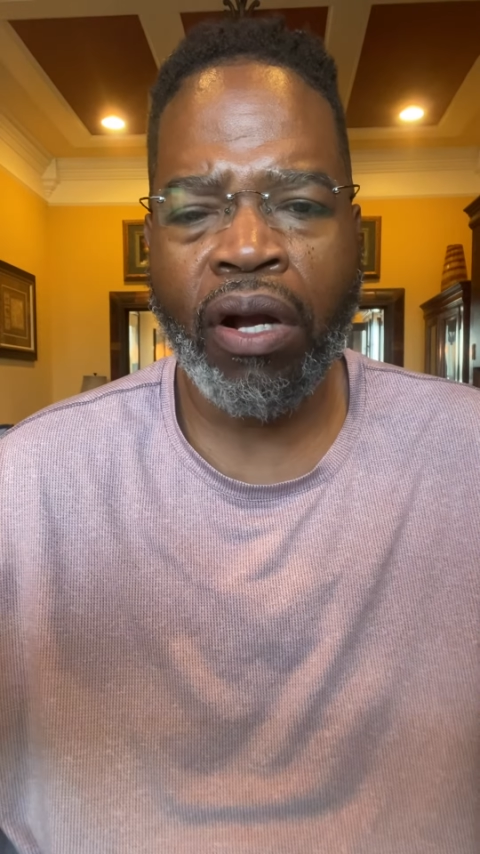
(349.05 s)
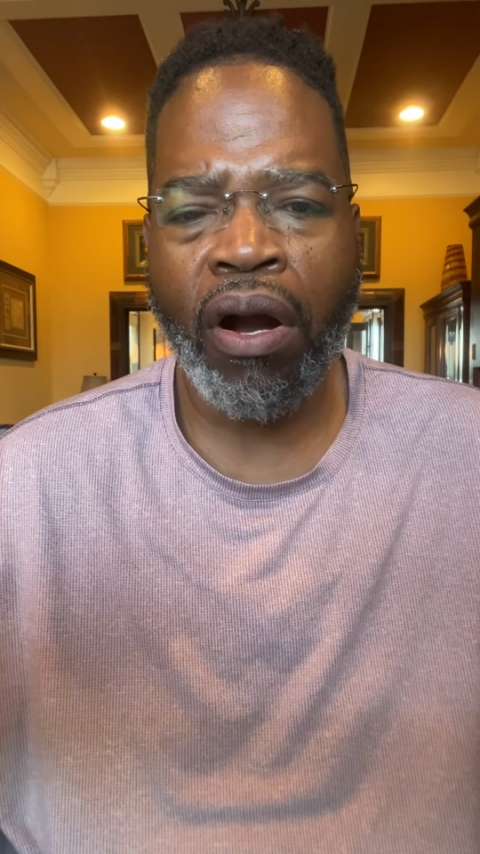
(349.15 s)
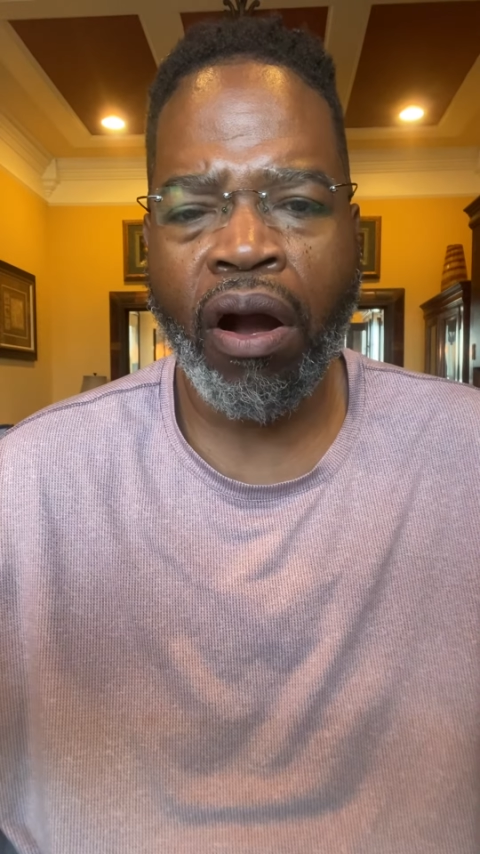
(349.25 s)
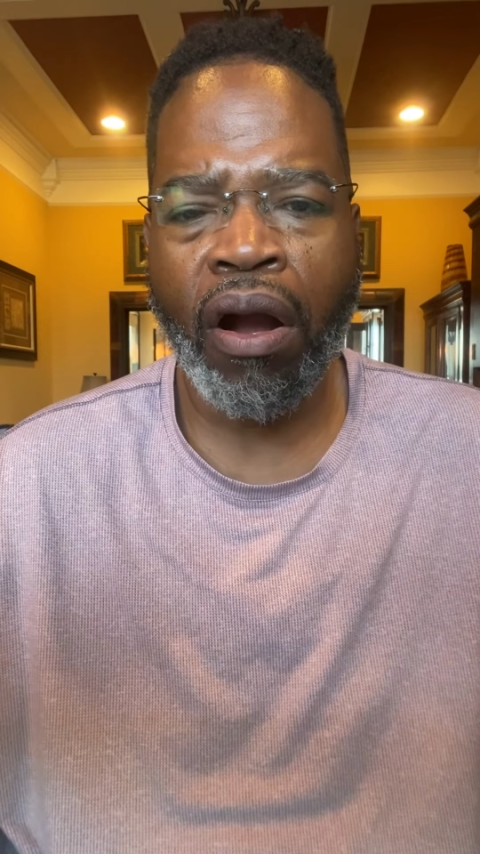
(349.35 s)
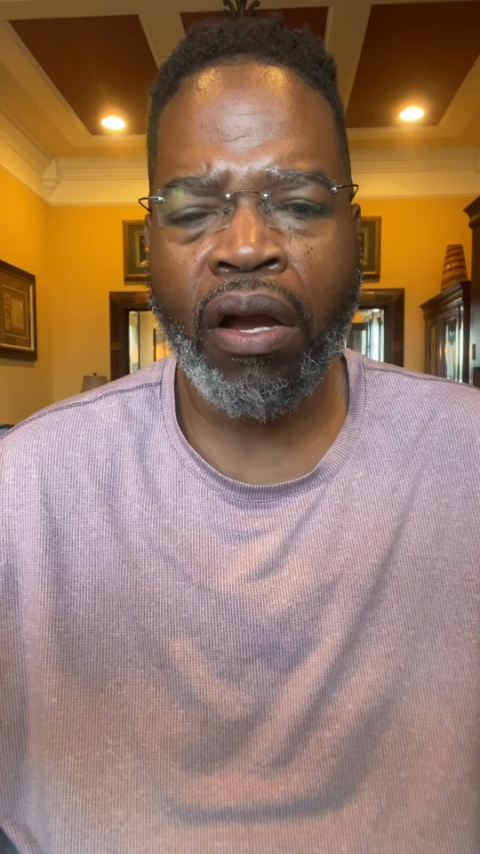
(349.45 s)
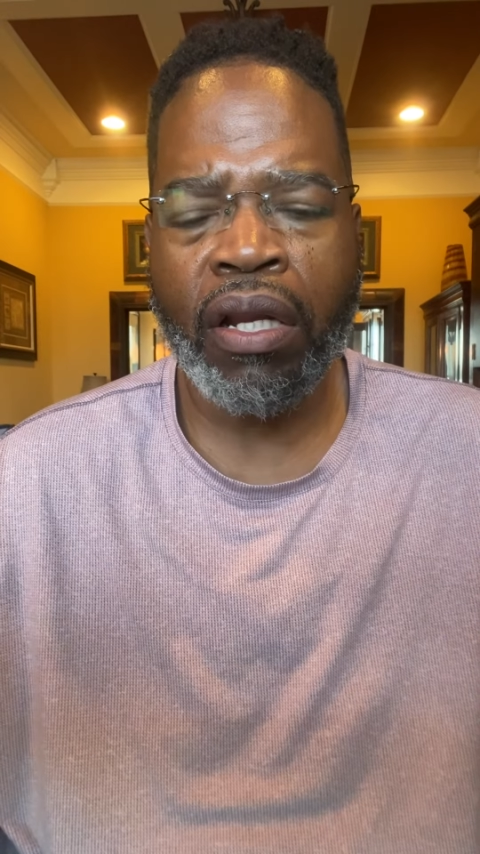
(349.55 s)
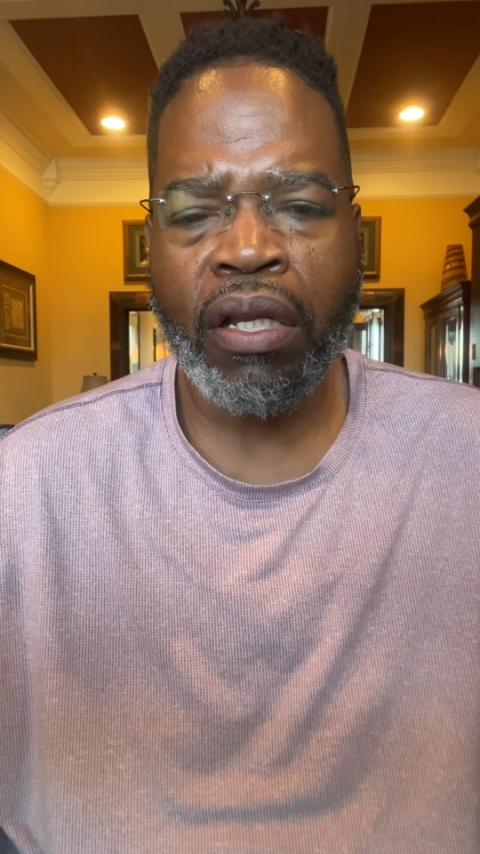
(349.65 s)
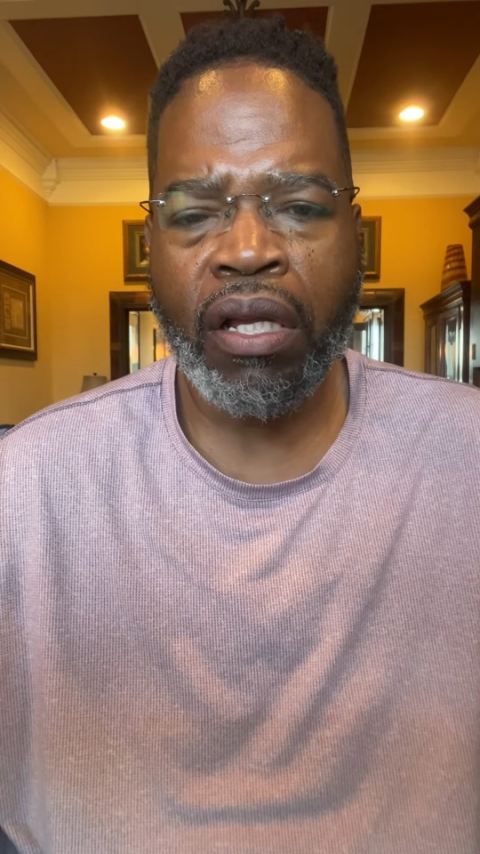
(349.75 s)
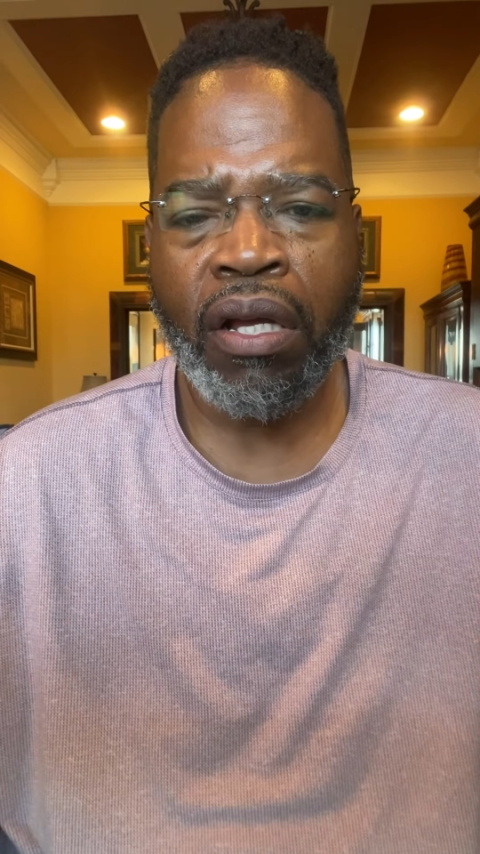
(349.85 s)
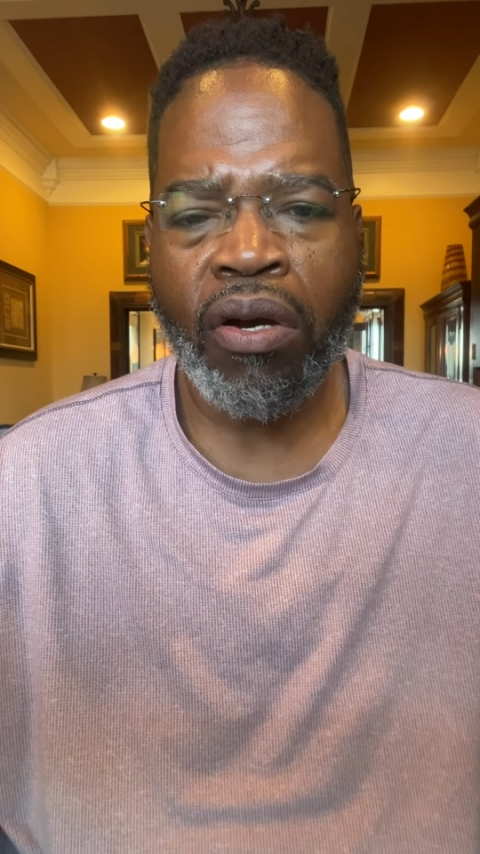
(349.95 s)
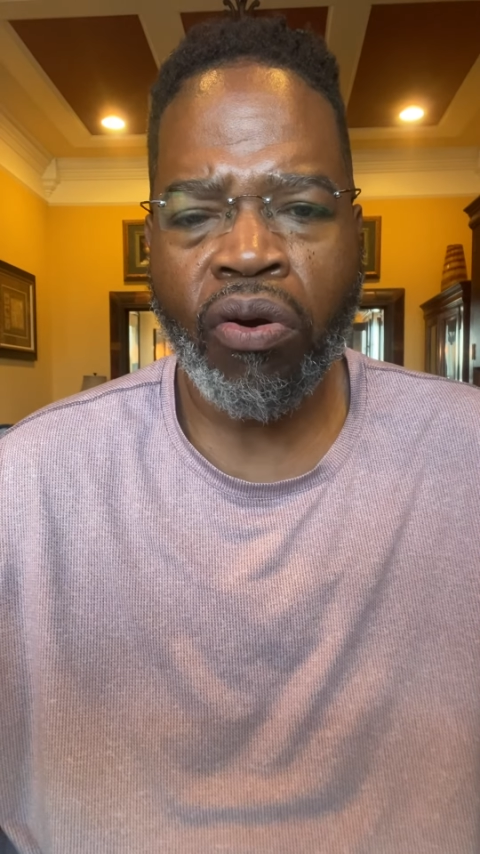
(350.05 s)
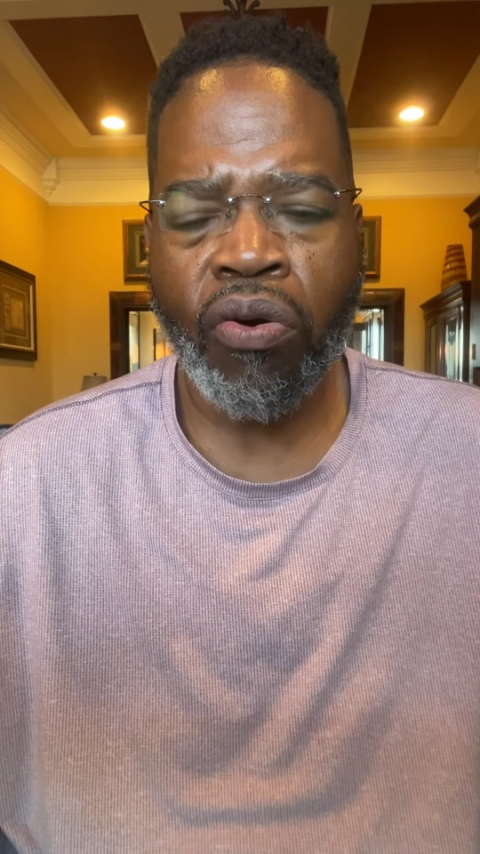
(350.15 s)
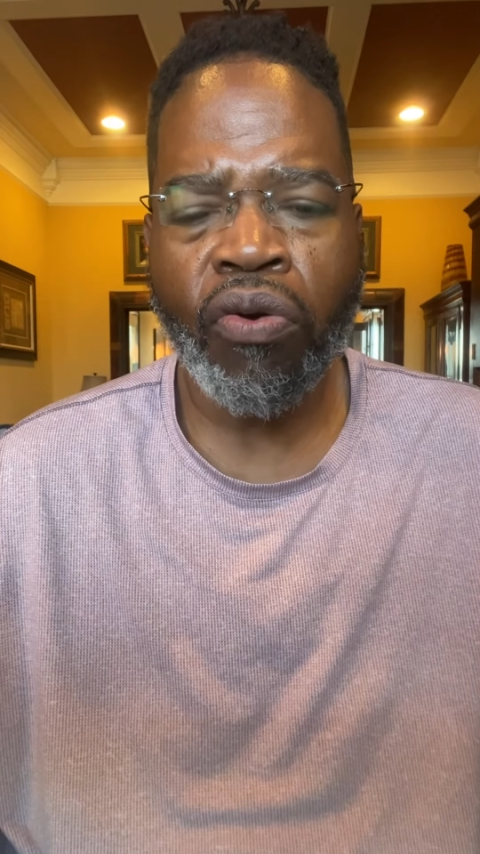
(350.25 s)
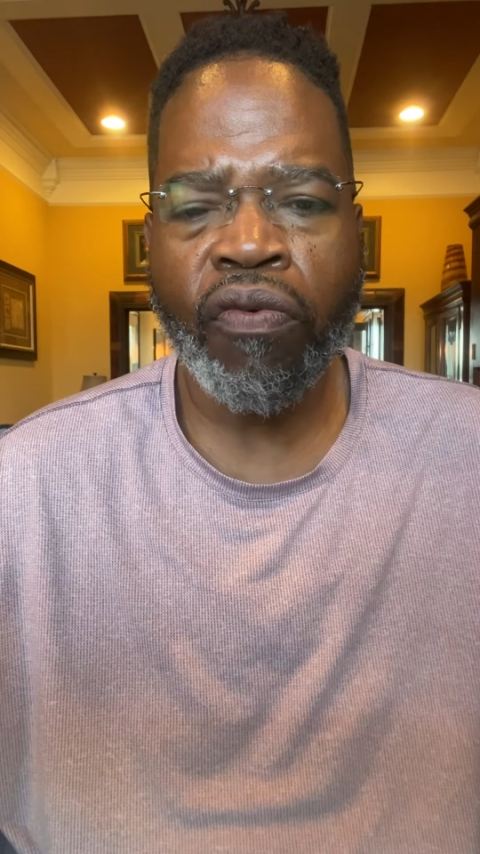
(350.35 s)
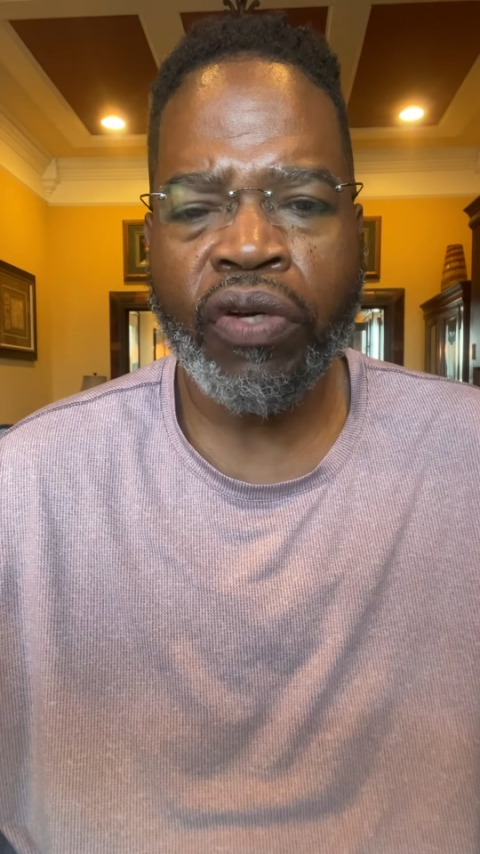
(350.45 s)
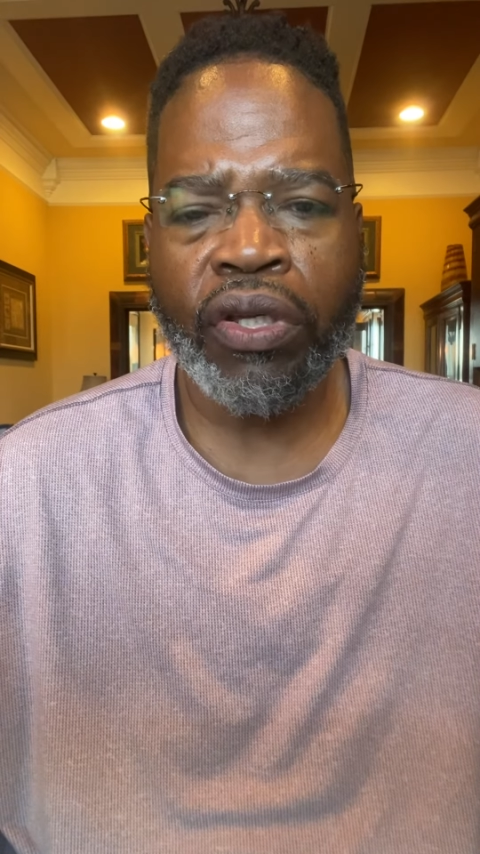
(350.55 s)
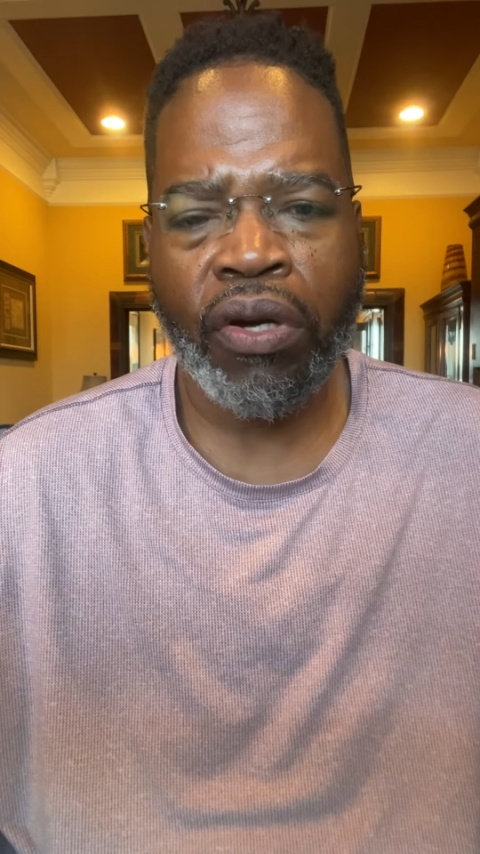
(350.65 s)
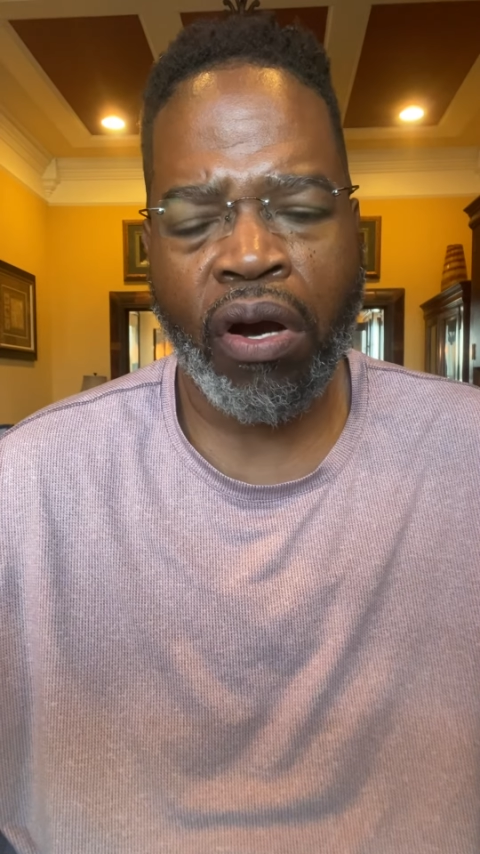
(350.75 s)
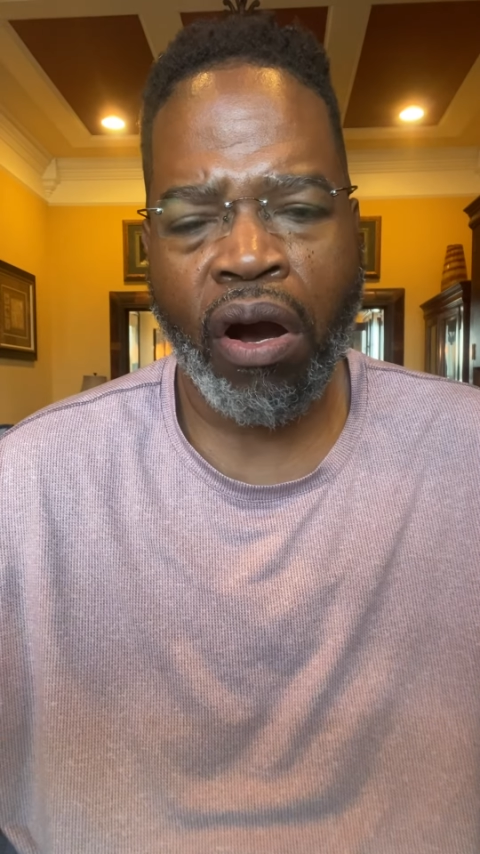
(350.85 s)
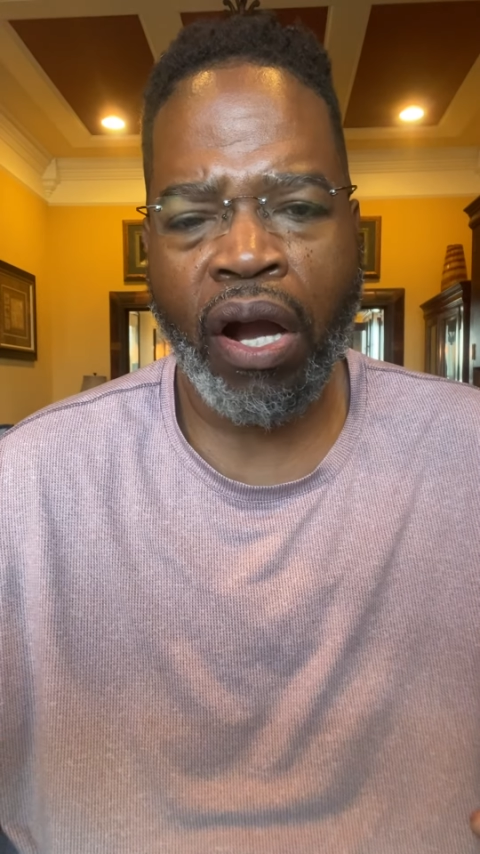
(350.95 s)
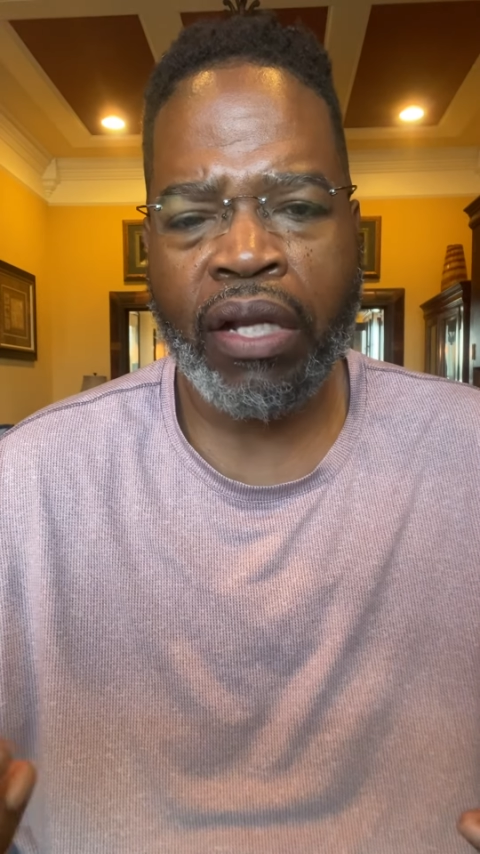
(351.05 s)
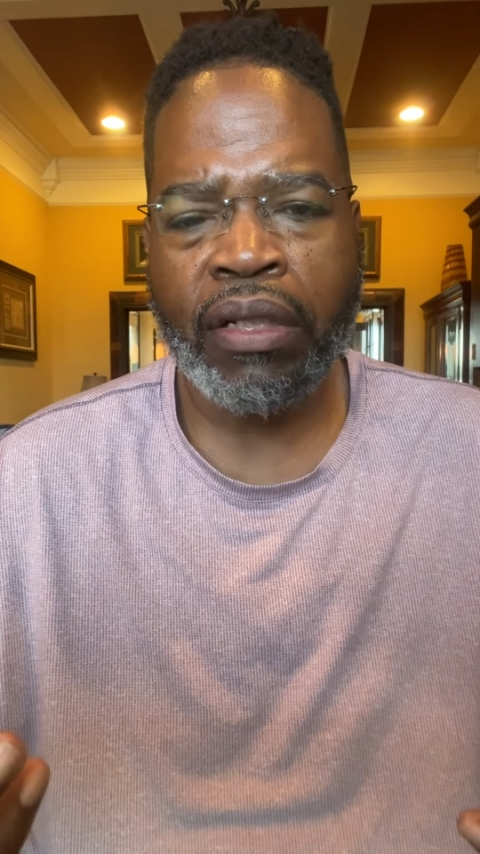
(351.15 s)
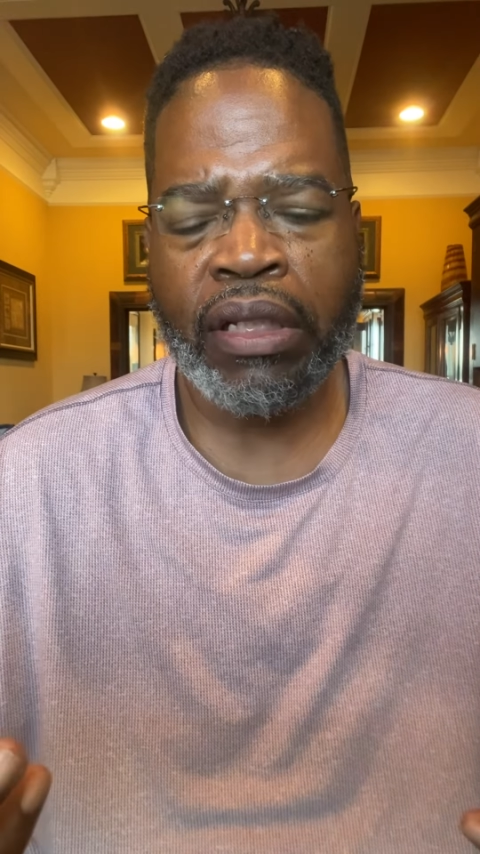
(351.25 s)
guard over your heart,